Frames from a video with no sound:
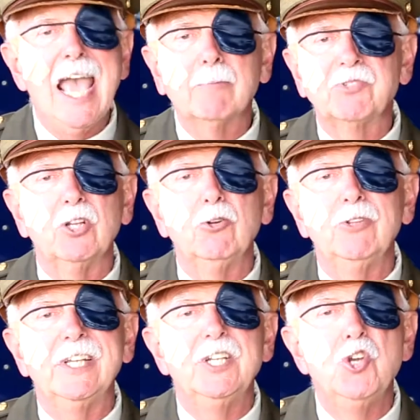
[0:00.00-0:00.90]

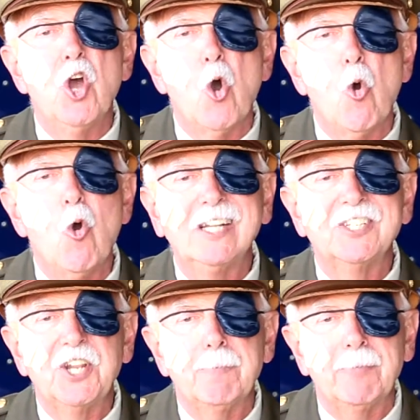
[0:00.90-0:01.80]
Absolutely no
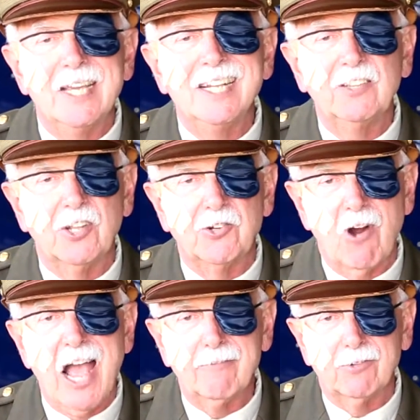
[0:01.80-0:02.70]
tipping the
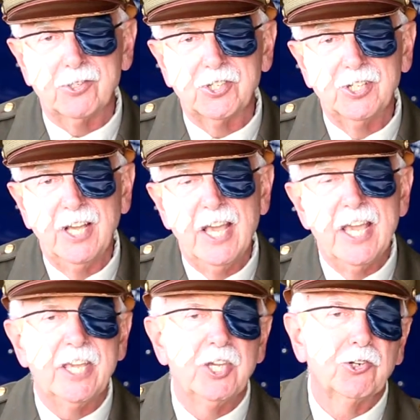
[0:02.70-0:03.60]
drivers.
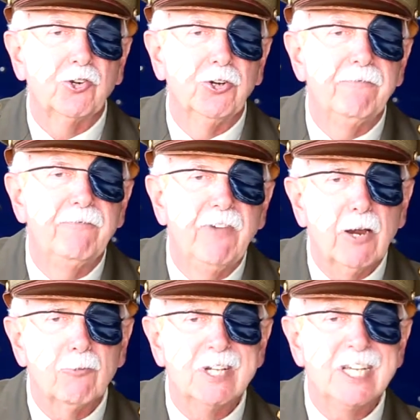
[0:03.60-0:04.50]
It could
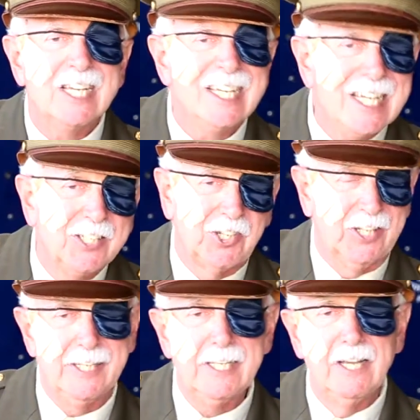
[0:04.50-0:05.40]
very
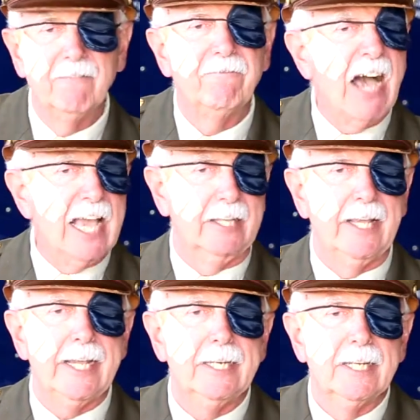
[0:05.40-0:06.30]
easily
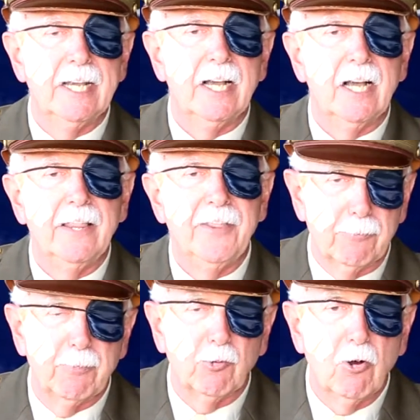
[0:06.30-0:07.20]
violate
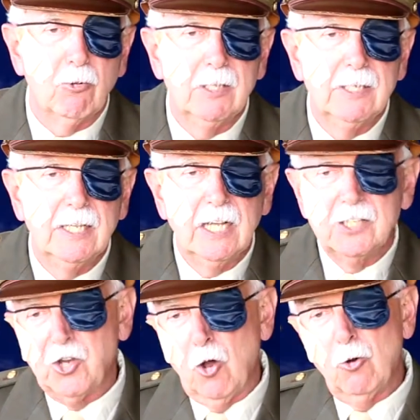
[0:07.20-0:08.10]
their parole.
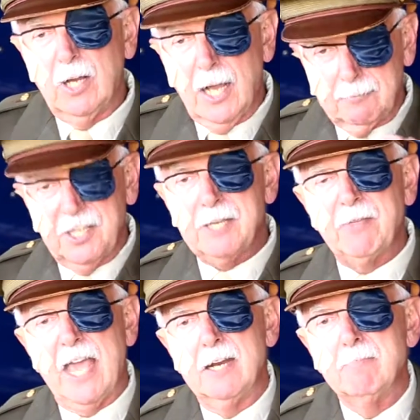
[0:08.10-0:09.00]
So keep
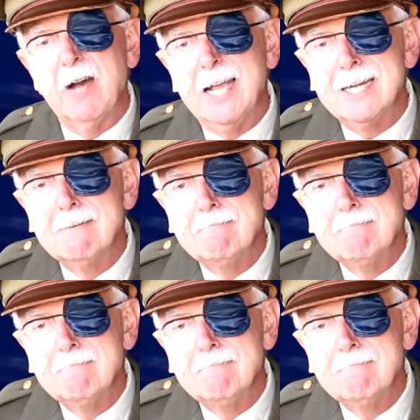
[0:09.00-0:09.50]
that in mind.